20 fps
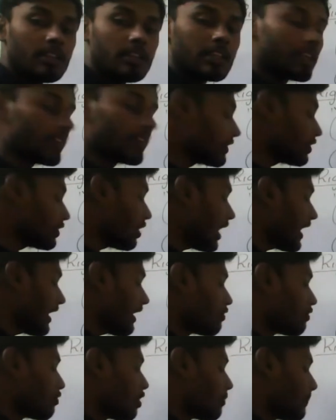Even though I
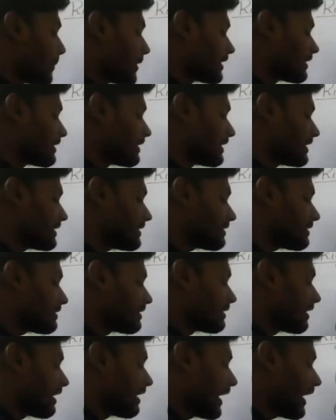have opened
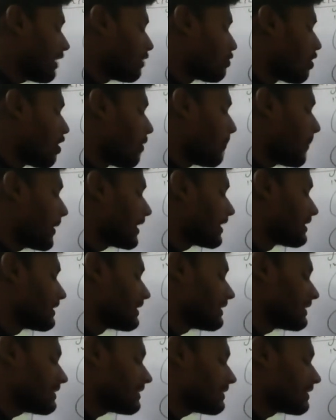
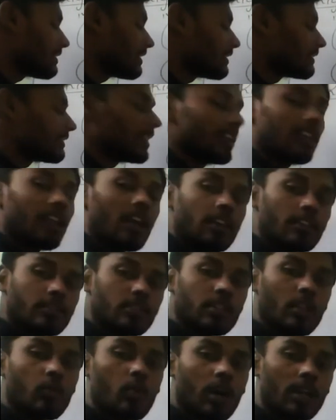this, then also
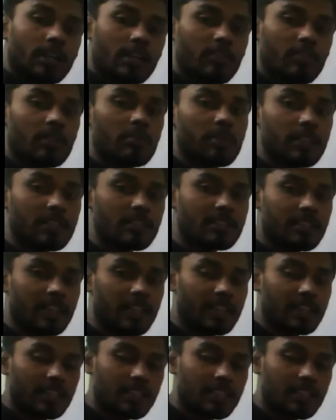the water will be inside.